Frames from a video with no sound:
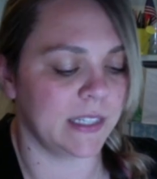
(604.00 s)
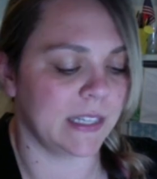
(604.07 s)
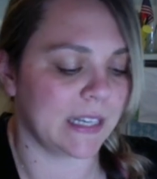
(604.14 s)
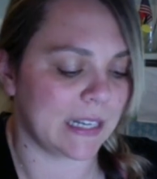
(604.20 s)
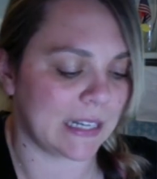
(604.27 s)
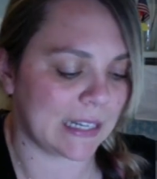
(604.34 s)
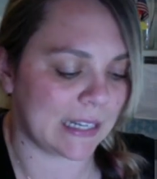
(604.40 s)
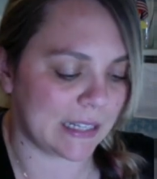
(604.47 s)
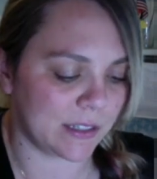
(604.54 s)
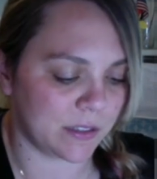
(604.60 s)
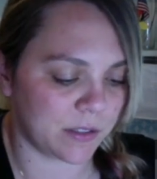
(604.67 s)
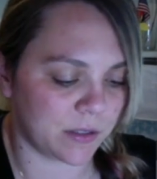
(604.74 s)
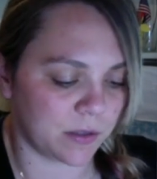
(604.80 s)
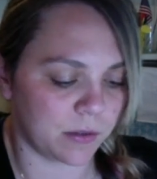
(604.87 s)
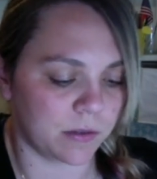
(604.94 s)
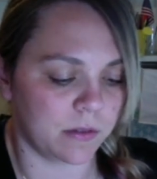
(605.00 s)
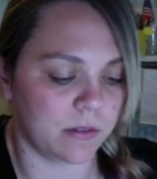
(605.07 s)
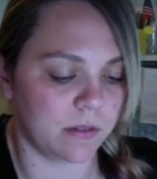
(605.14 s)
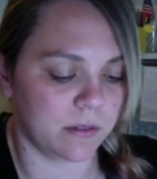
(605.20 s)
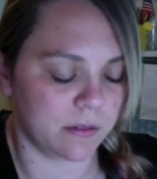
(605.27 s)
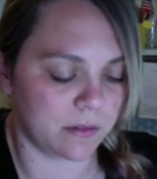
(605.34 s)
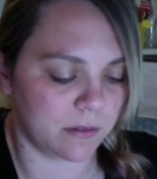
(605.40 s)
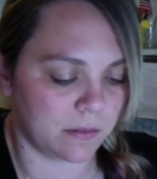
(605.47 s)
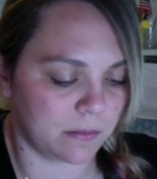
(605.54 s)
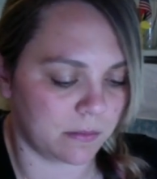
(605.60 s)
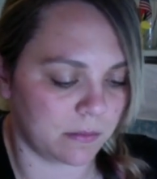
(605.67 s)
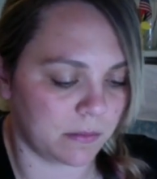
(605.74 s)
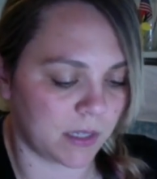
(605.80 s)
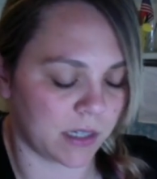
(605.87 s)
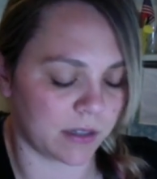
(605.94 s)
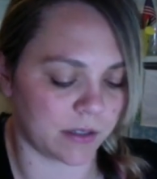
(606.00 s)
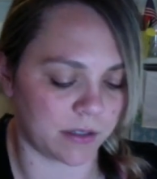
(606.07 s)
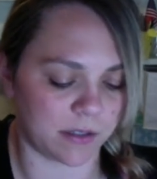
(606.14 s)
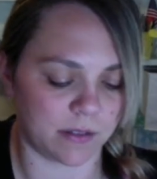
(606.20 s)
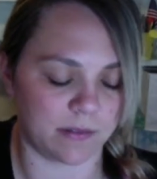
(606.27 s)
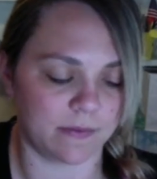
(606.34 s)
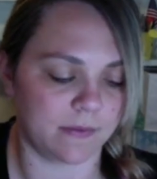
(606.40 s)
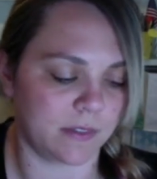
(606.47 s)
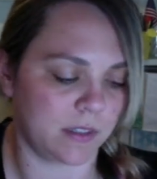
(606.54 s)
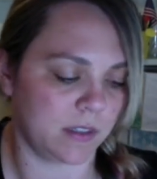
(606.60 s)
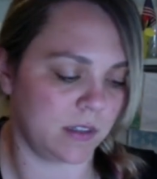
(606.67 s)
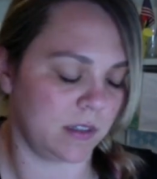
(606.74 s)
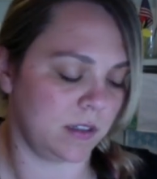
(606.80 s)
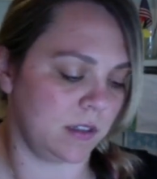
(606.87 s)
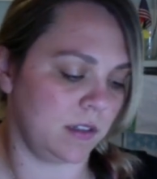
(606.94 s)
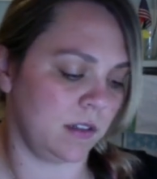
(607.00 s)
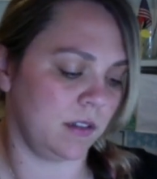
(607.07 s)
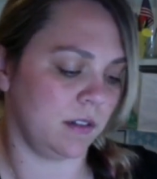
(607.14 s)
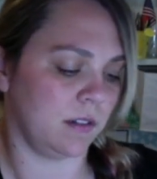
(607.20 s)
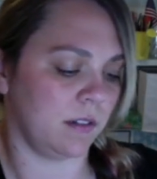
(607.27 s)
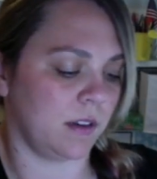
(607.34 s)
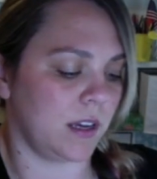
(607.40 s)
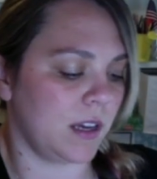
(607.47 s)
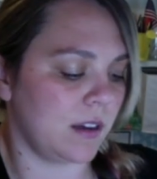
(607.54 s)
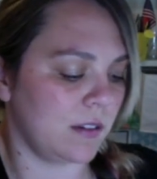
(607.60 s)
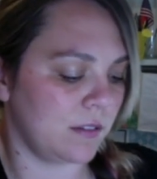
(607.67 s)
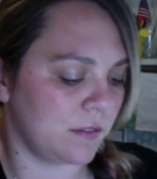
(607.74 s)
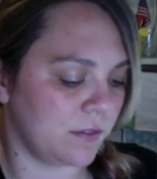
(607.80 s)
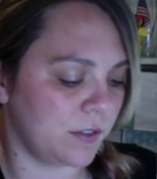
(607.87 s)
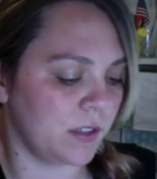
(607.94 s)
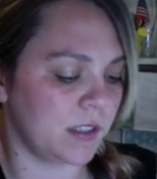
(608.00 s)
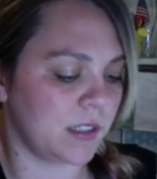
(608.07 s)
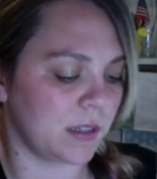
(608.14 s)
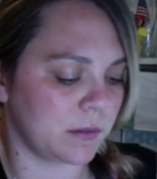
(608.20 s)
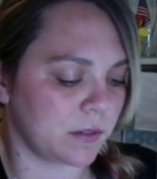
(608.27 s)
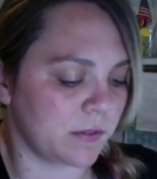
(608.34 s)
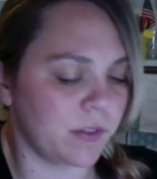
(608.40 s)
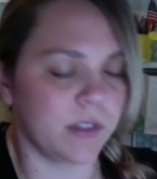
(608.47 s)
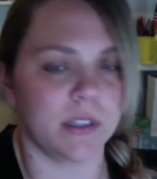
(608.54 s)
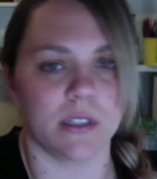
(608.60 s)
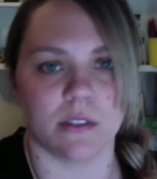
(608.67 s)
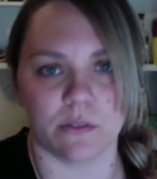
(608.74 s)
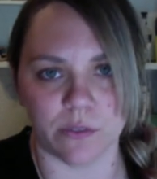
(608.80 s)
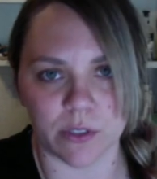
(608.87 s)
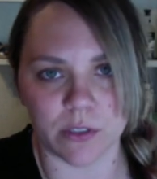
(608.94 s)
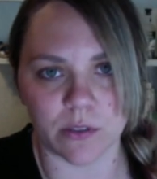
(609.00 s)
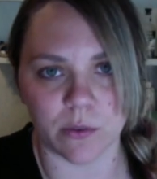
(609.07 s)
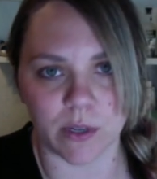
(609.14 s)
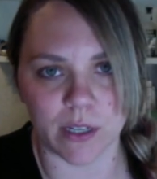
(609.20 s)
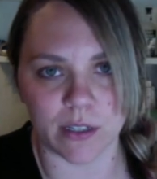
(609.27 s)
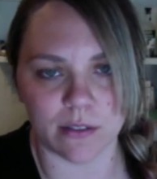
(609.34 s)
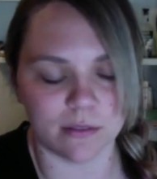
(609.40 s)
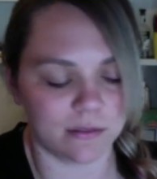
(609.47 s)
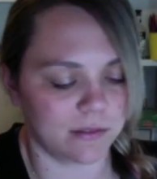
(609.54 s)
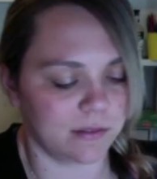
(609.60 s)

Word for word: Get it into meters. Okay, foot times foot is foot squared.